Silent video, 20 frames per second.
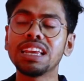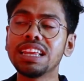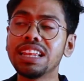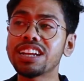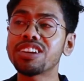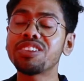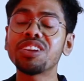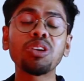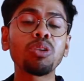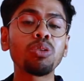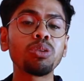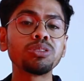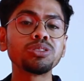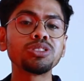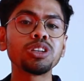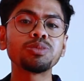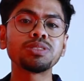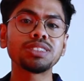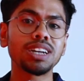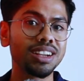Electronic core
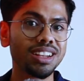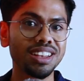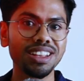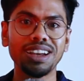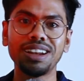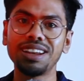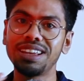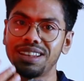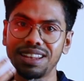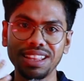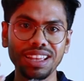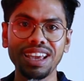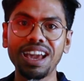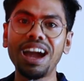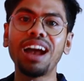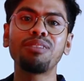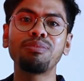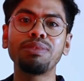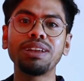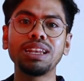jobs are there. They
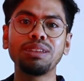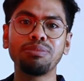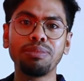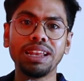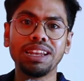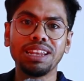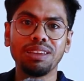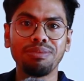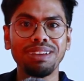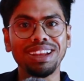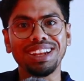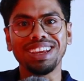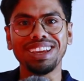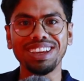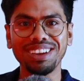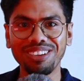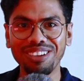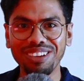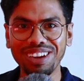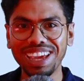are
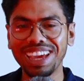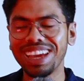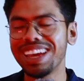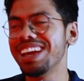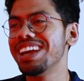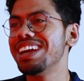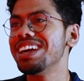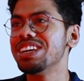many. Okay.